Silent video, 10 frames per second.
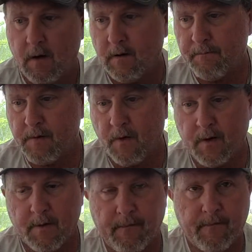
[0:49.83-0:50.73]
Growing
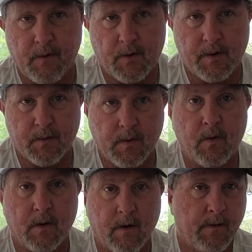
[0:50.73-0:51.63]
up in Florida, we
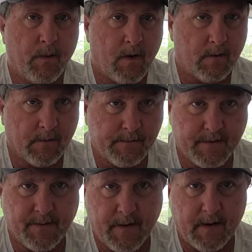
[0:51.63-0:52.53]
were on the water
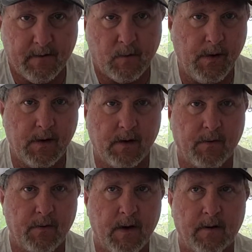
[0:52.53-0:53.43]
just about every weekend
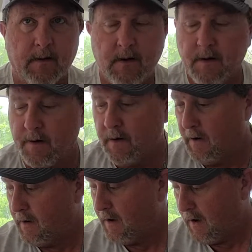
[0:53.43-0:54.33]
throughout the year.
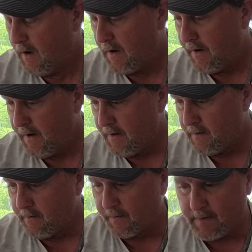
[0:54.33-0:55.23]

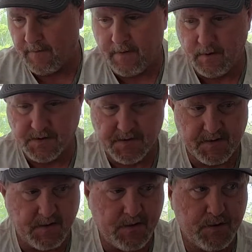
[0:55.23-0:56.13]
And safety was just
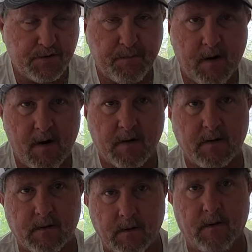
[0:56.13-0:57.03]
a huge part
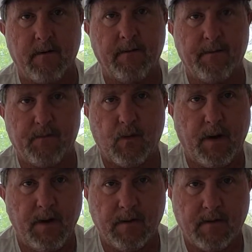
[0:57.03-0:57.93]
of what
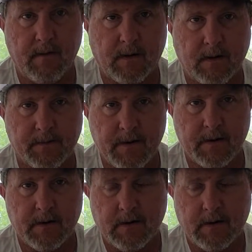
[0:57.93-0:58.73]
he instilled in me.